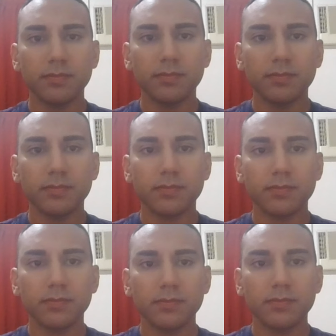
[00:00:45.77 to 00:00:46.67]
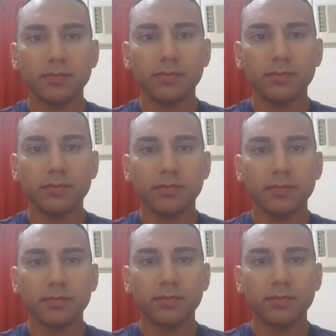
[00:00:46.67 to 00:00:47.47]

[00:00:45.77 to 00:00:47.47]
Nobody speaks.